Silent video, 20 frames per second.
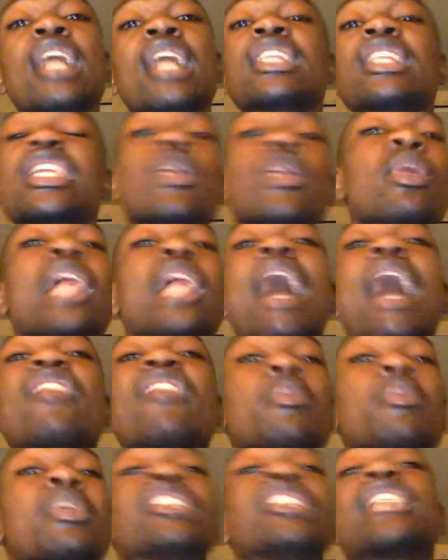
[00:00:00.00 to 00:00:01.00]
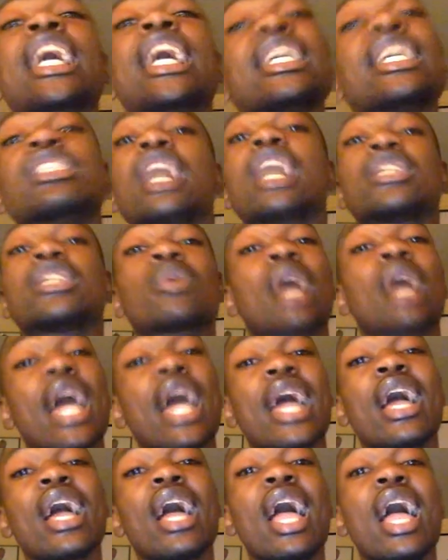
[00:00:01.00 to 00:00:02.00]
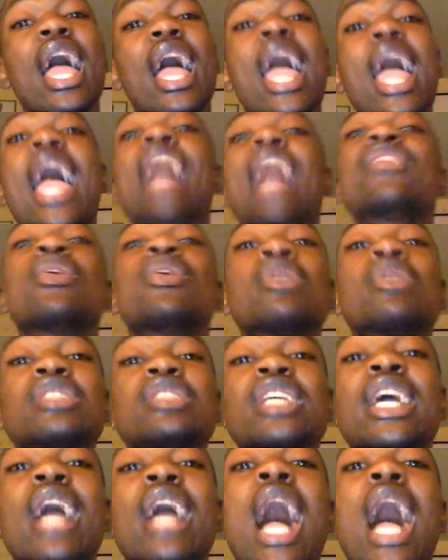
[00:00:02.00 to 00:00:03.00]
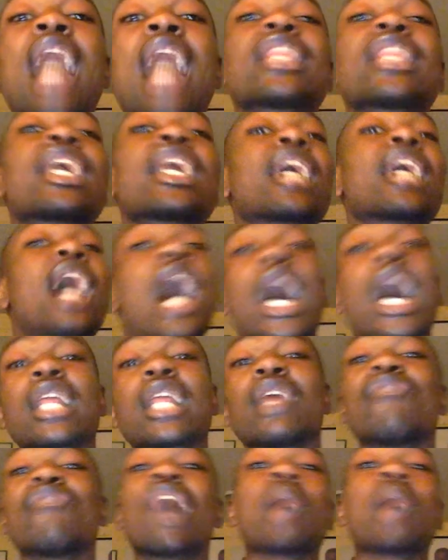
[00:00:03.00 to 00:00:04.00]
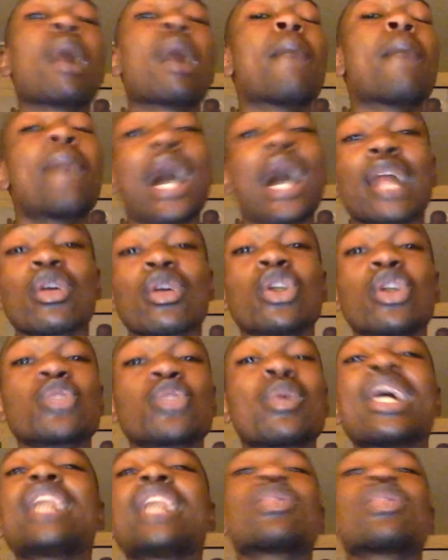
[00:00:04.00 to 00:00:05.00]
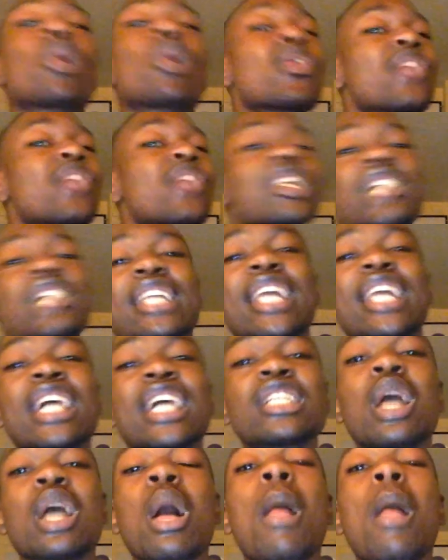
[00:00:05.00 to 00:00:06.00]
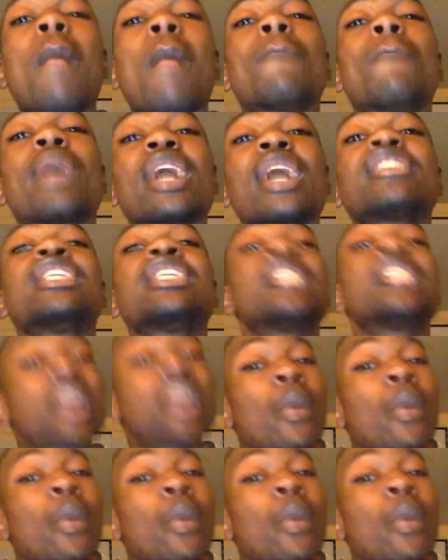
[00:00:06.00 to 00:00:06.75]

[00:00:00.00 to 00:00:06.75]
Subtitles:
then you wouldn't have to be shading us, okay? And usually, I let God fight my battles. We ignore things like this. But since you